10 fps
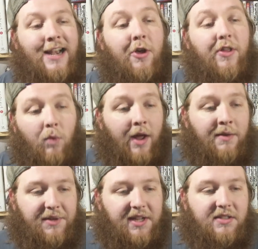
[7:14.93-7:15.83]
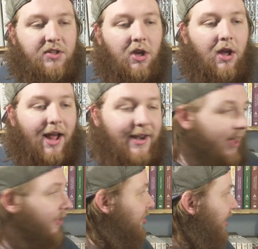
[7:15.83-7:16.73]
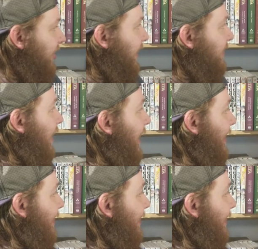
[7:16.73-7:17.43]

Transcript: I know that One Piece, another series